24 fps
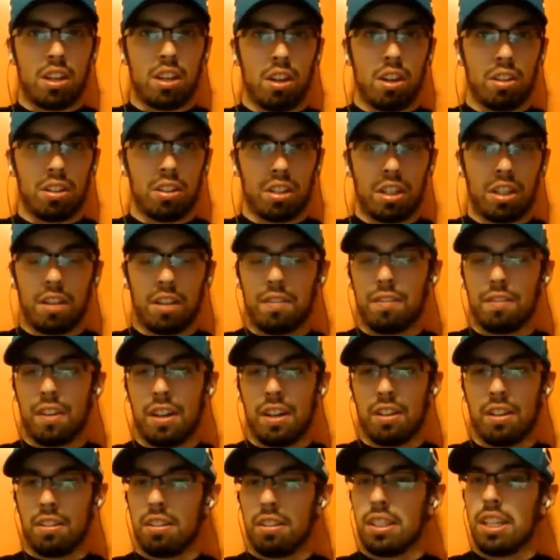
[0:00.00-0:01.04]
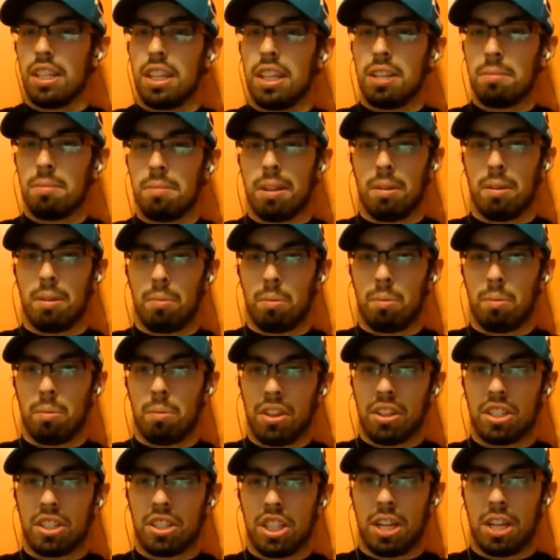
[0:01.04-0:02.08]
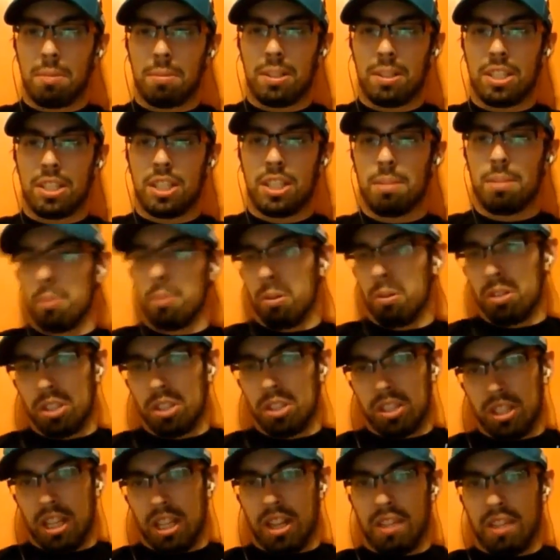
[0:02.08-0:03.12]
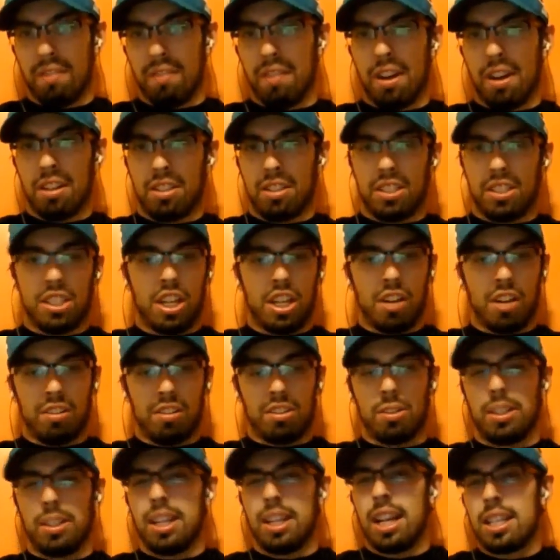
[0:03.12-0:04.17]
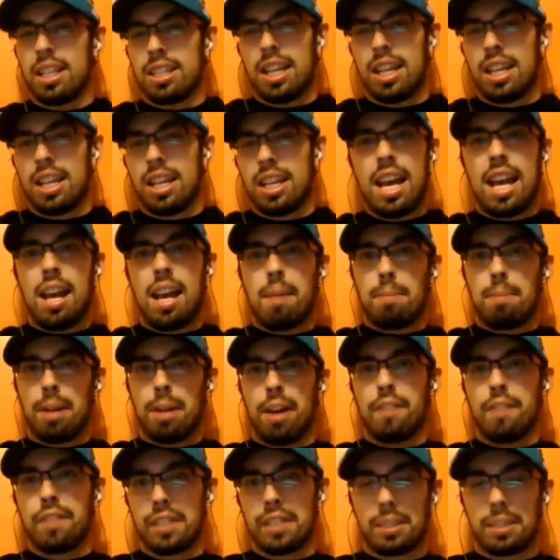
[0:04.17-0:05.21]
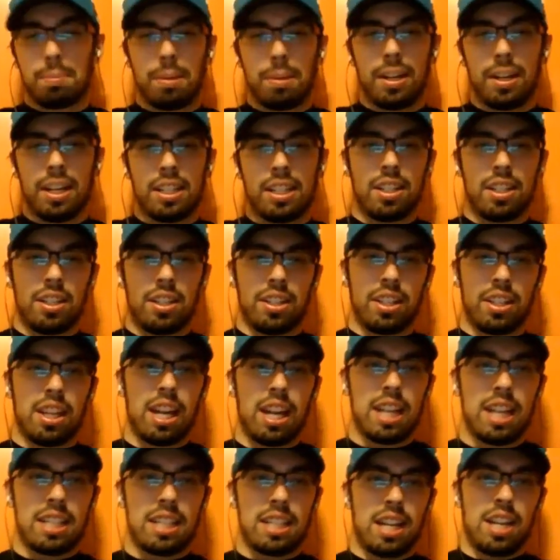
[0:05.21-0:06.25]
Calder Cup final team that won the championship or just in the finals in general. So he has playoff experience on the guys.